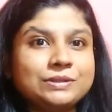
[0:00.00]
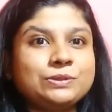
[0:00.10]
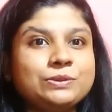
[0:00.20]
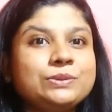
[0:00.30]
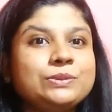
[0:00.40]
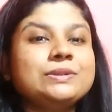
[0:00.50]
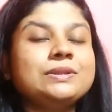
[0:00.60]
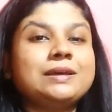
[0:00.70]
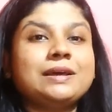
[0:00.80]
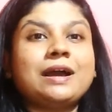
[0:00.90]
to
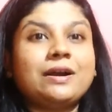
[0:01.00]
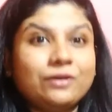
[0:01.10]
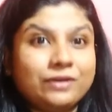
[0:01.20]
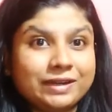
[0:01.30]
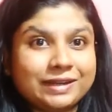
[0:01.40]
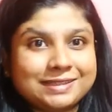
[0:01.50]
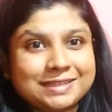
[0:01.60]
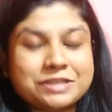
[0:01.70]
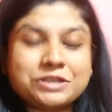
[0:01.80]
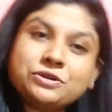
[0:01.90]
our
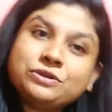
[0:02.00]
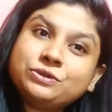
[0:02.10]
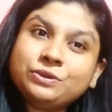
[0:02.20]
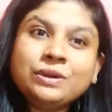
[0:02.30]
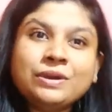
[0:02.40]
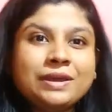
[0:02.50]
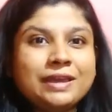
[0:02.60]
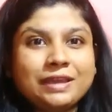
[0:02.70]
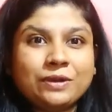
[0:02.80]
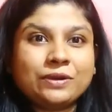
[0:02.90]
organization or to
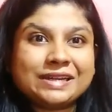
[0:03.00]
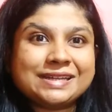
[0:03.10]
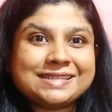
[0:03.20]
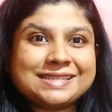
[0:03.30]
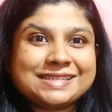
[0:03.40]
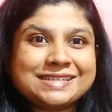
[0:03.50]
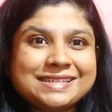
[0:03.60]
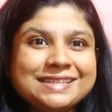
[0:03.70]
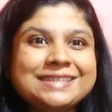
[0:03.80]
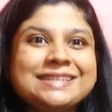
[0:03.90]
any organization?